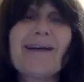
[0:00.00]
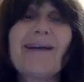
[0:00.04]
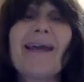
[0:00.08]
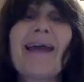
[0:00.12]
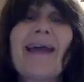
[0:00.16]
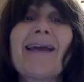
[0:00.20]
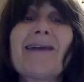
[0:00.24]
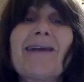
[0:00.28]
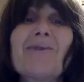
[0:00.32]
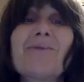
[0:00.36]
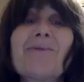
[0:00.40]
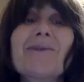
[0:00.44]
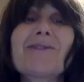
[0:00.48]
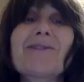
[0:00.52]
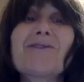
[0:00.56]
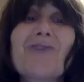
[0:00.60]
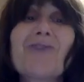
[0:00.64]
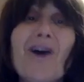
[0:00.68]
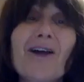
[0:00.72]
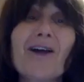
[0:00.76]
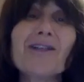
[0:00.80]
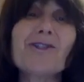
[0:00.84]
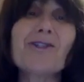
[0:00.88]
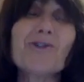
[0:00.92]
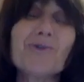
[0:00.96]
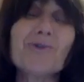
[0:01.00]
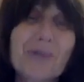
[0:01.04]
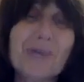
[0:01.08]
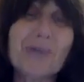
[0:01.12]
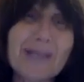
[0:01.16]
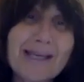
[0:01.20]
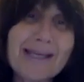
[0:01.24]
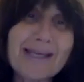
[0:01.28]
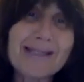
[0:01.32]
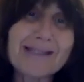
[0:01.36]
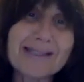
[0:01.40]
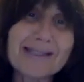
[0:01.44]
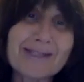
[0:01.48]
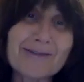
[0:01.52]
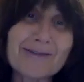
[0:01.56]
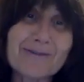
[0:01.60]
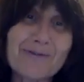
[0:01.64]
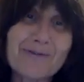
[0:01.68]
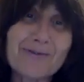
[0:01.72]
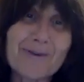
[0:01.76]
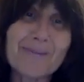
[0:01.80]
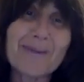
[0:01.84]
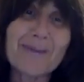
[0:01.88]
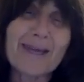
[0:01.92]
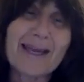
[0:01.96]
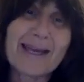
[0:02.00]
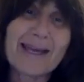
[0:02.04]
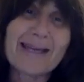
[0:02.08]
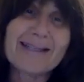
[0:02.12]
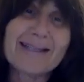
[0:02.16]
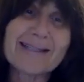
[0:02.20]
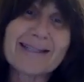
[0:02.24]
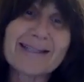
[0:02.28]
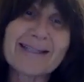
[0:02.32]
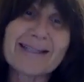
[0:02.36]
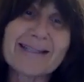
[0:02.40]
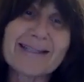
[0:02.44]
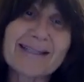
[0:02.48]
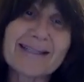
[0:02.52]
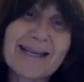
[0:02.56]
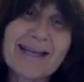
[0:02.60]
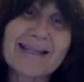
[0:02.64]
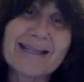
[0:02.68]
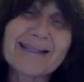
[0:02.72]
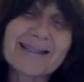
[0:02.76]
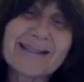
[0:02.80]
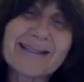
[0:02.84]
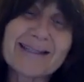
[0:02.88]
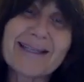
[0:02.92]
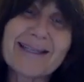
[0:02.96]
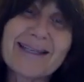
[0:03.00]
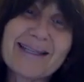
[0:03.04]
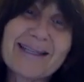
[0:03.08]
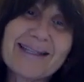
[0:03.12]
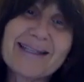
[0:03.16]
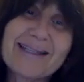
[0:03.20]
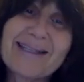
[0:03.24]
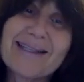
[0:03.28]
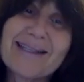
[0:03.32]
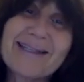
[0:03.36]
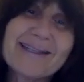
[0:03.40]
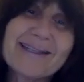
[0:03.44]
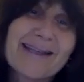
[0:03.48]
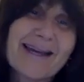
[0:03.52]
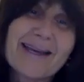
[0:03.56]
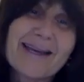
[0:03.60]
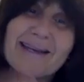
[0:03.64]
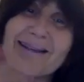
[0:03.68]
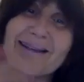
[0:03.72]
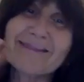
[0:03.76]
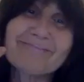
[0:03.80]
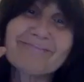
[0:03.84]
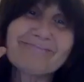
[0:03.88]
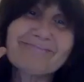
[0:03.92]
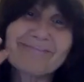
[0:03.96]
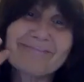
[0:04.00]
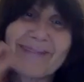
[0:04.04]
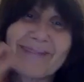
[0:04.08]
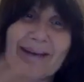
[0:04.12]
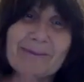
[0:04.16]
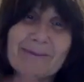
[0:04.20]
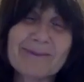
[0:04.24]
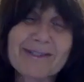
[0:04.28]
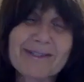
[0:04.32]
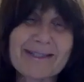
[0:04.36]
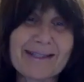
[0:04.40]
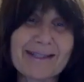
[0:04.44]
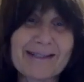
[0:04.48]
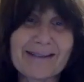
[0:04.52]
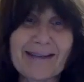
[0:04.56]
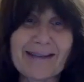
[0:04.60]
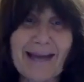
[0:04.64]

And it was not to eat from the Eitz Hadas. Then he that was it.